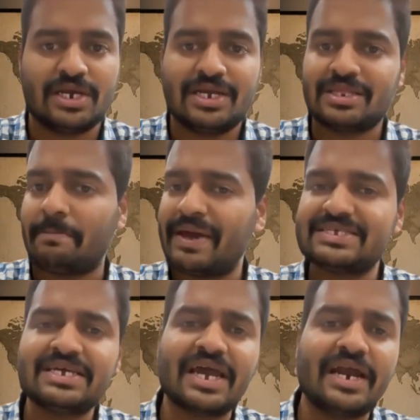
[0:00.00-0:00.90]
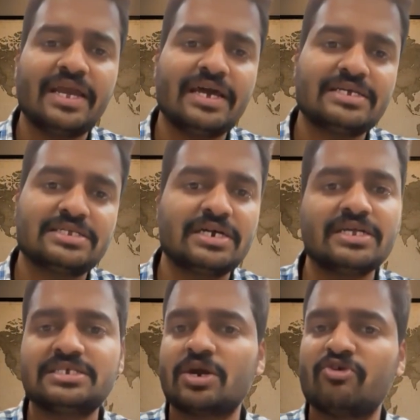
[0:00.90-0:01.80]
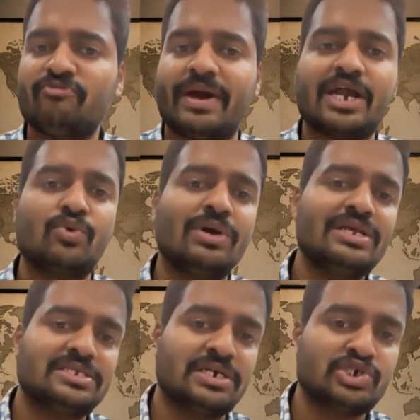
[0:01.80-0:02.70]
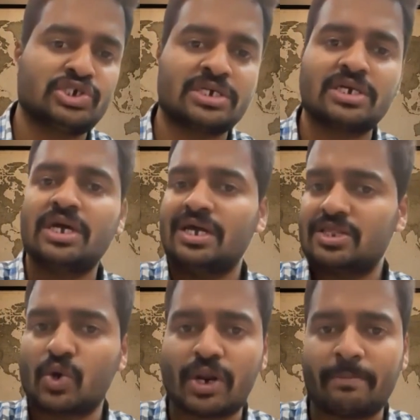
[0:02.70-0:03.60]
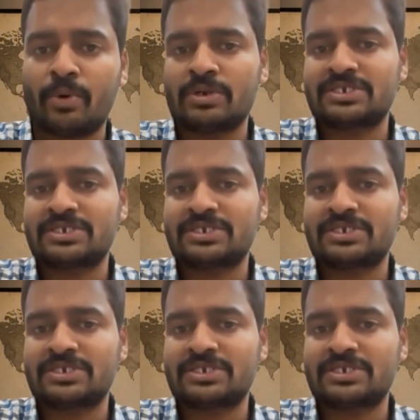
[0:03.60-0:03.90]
The basic idea is that instead of manually searching through reports,